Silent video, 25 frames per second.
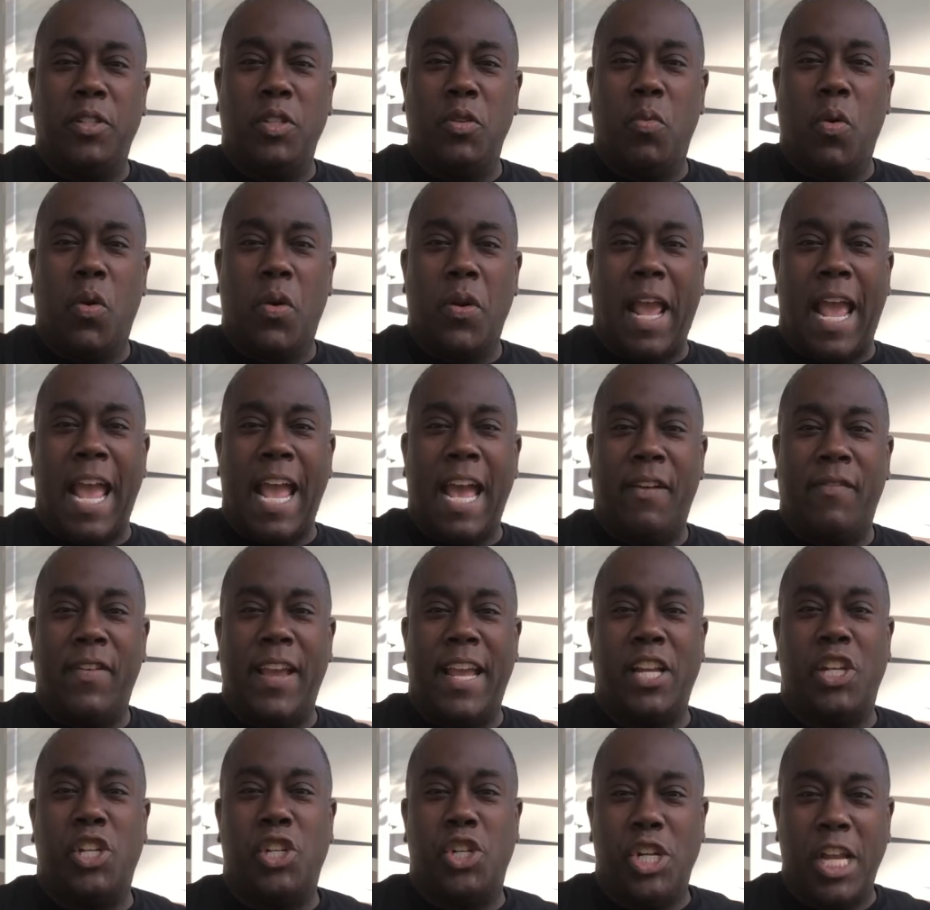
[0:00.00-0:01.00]
You won't have
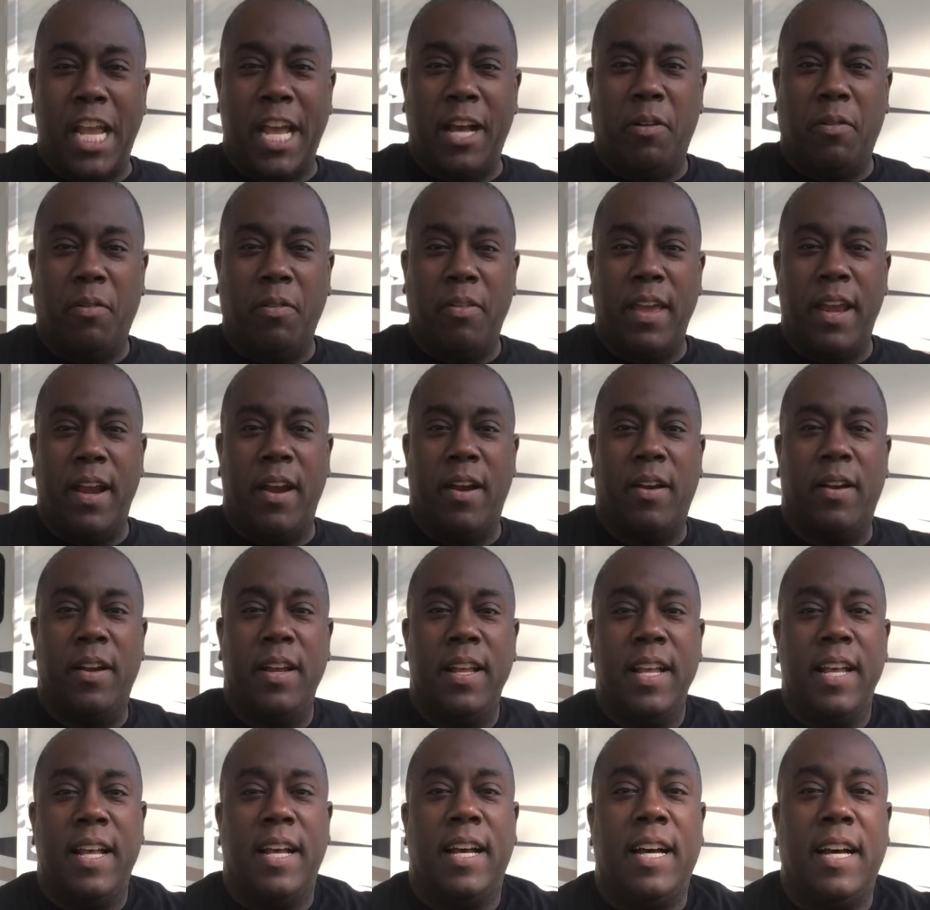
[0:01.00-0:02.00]
a shell there,
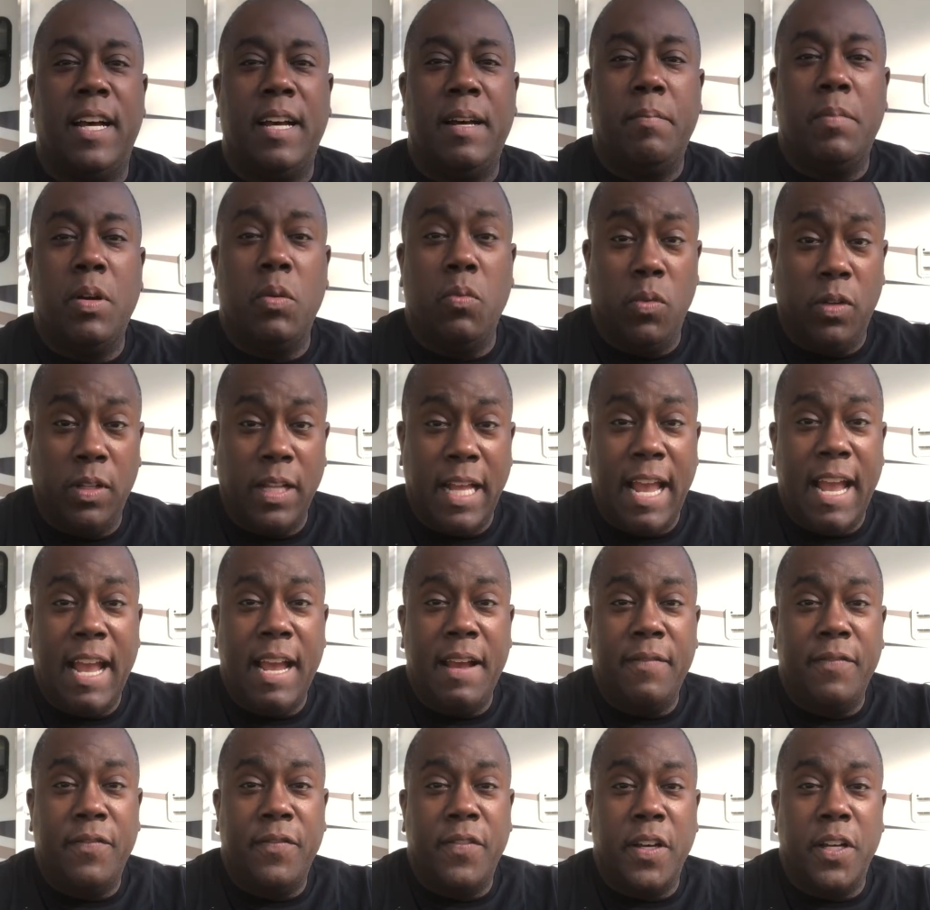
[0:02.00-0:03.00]
but we'll
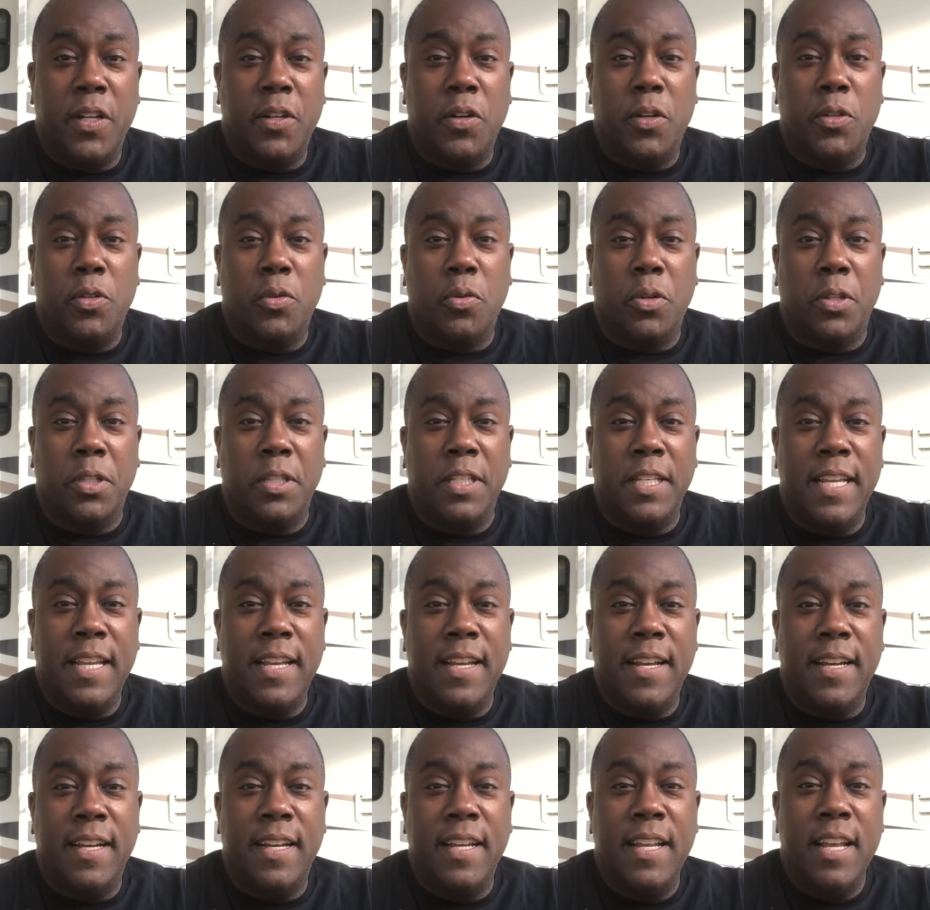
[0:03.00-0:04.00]
have a
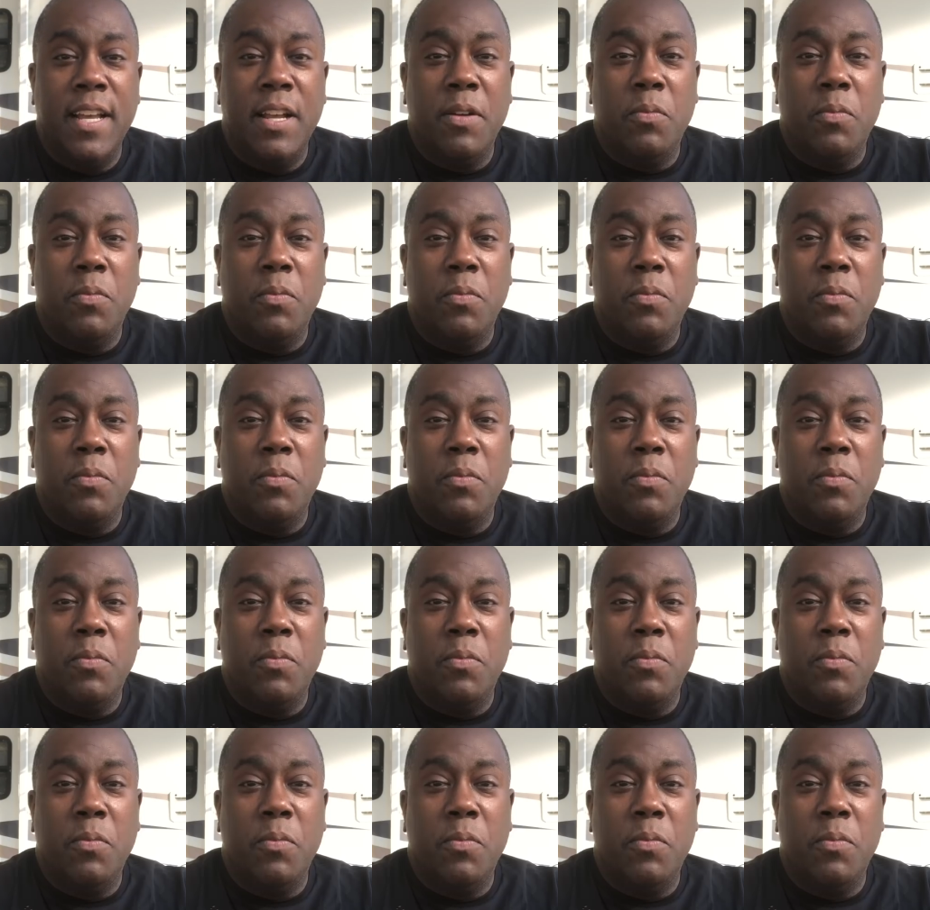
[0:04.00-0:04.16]
tortilla.